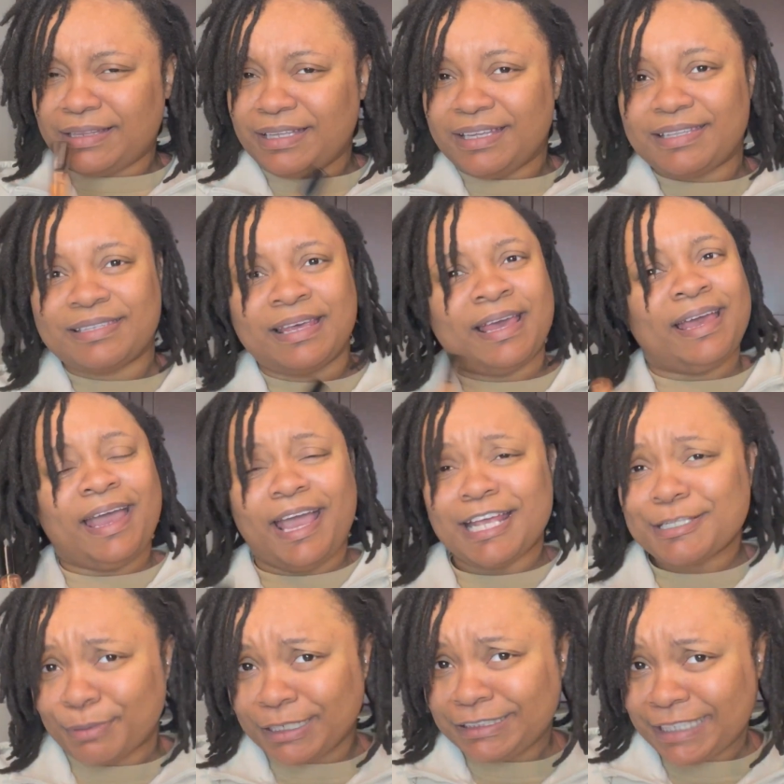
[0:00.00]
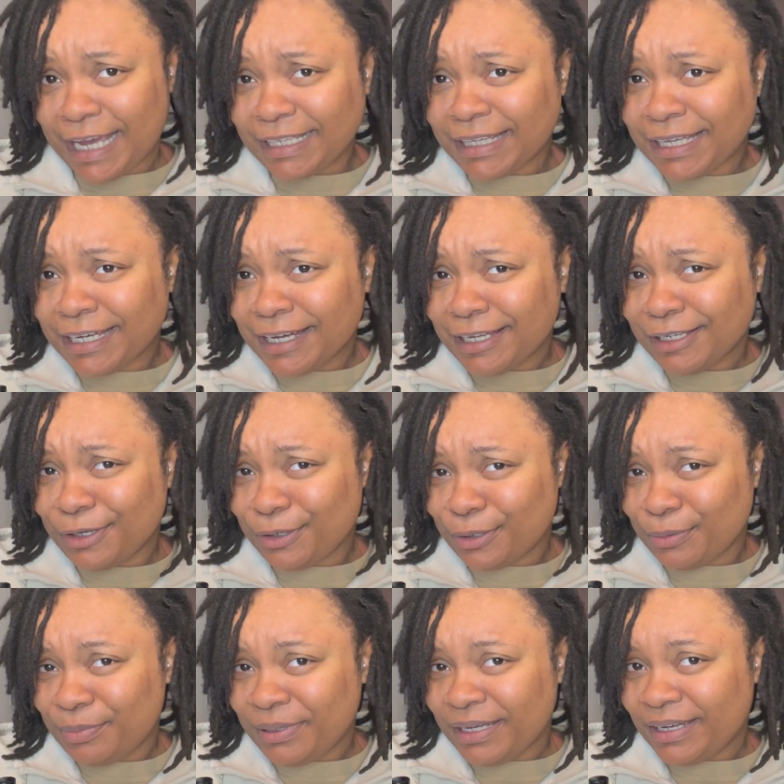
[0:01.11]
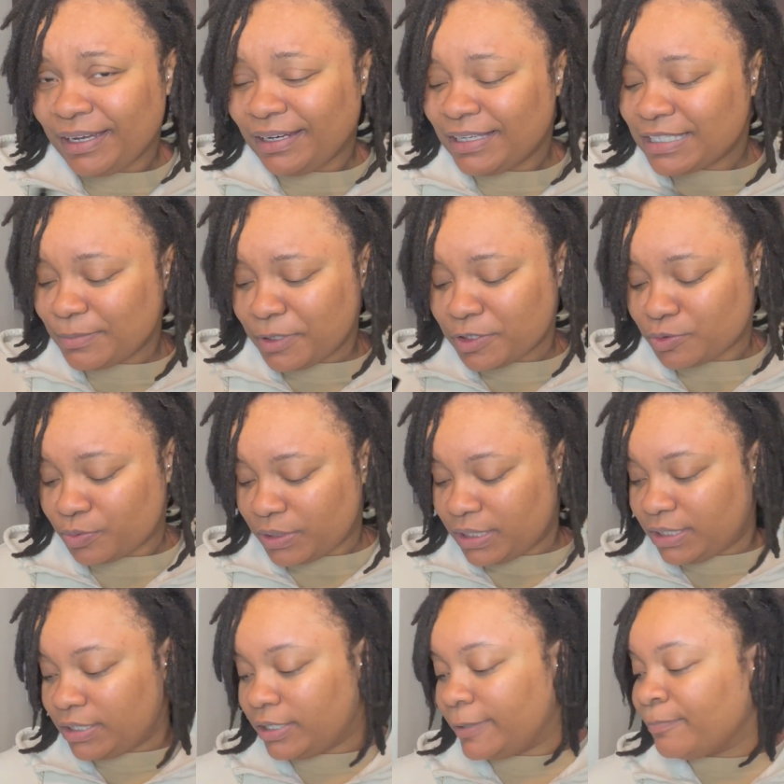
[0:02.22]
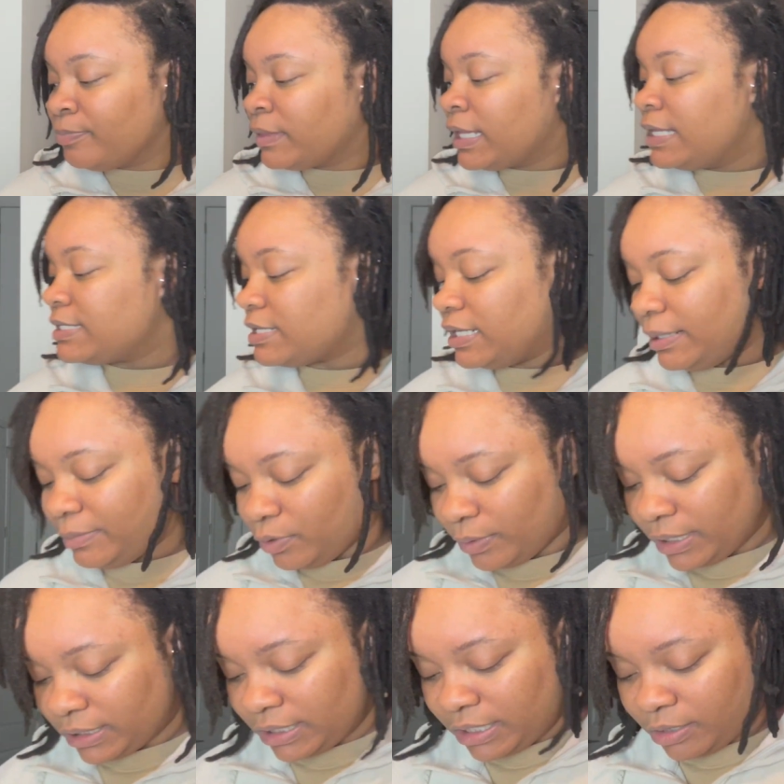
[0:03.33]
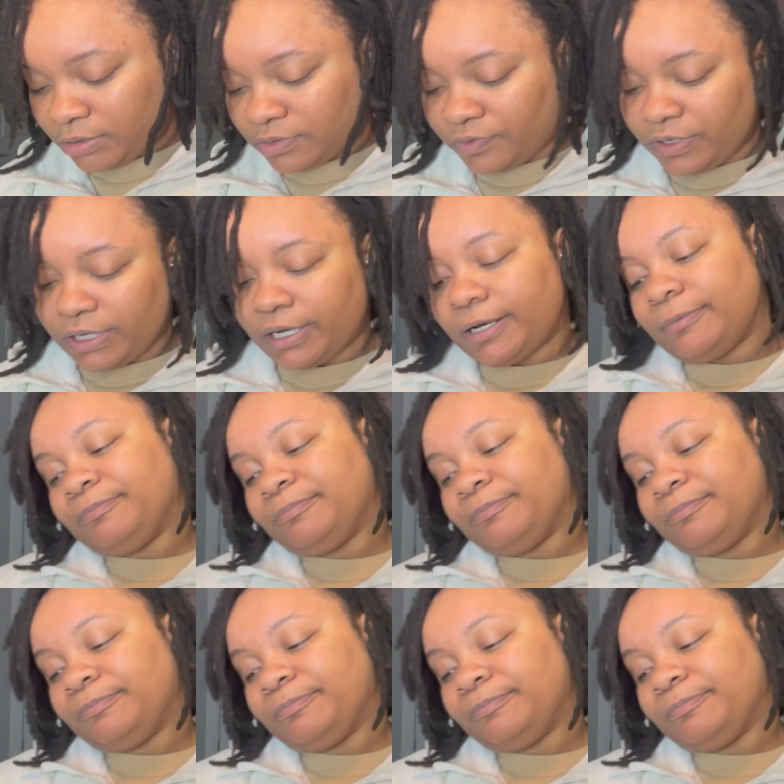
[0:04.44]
this, it's projecting a little bit and it smells really good. So let me read the notes for y'all.